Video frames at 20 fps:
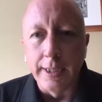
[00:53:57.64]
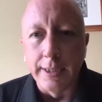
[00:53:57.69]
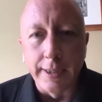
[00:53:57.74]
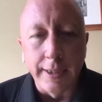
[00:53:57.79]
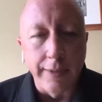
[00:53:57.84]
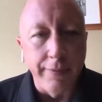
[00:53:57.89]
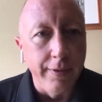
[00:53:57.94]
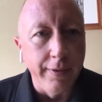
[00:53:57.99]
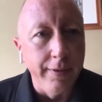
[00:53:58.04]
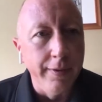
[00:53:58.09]

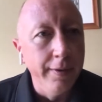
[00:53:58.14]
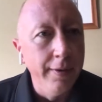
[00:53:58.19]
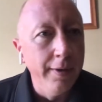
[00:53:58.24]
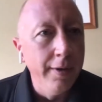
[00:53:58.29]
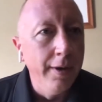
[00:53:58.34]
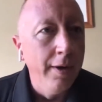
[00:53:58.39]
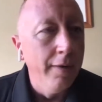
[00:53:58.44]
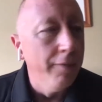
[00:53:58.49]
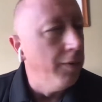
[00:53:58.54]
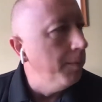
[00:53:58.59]
interesting because
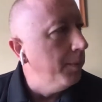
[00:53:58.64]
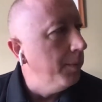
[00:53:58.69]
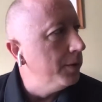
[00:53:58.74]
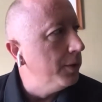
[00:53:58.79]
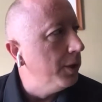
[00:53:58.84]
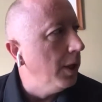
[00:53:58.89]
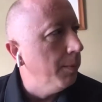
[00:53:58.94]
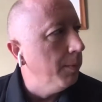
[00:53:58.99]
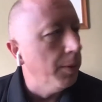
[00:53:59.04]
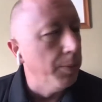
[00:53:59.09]
even
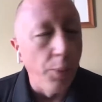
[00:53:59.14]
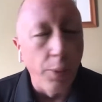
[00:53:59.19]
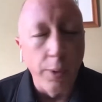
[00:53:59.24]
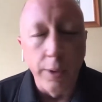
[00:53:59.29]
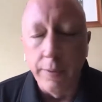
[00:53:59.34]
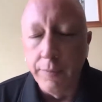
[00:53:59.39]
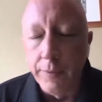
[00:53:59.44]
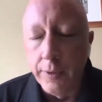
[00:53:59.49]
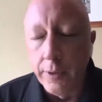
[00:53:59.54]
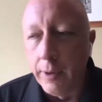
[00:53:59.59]
from a
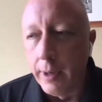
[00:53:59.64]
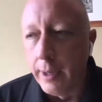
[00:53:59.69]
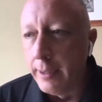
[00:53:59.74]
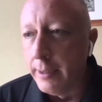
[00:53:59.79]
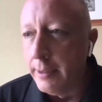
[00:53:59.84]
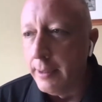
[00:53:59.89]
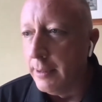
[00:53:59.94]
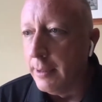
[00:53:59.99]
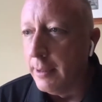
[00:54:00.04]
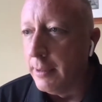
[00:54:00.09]
chamber point of
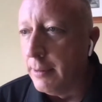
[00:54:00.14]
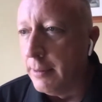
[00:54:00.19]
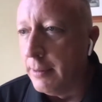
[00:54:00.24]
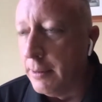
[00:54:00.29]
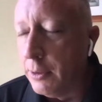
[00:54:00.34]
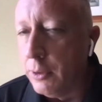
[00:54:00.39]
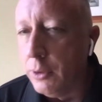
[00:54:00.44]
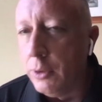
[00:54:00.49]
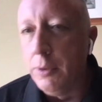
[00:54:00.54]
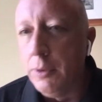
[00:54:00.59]
view,
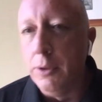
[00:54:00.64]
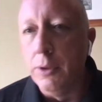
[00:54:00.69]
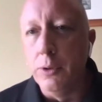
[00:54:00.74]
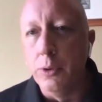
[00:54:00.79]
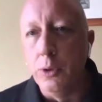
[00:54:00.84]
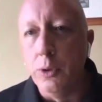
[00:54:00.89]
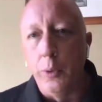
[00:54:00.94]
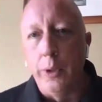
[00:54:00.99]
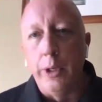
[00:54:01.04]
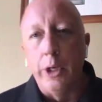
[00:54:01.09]

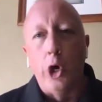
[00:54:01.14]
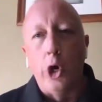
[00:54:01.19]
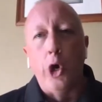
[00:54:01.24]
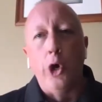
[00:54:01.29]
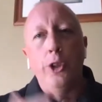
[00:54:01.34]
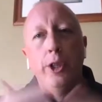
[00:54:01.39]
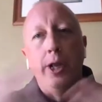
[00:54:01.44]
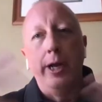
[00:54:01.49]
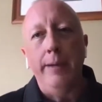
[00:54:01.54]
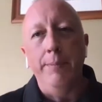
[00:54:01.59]

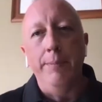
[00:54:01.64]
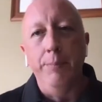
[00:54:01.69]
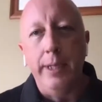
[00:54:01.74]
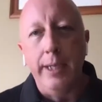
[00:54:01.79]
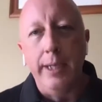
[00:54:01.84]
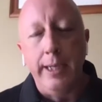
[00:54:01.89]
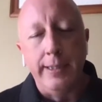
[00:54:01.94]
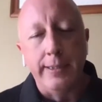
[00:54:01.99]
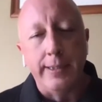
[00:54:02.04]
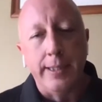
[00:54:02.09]
doing
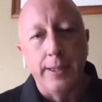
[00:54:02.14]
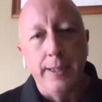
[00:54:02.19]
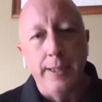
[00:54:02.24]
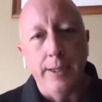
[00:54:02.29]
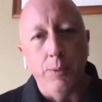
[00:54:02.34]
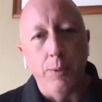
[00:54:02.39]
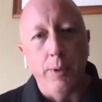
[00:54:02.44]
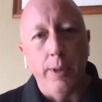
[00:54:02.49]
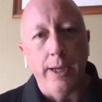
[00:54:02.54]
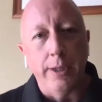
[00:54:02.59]
online
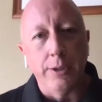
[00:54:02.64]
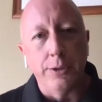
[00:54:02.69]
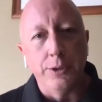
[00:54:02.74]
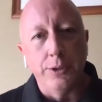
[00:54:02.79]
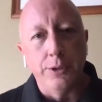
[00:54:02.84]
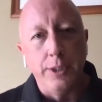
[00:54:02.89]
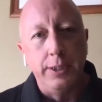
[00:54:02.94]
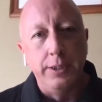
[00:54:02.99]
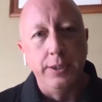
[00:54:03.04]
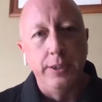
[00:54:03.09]
meetings, I think will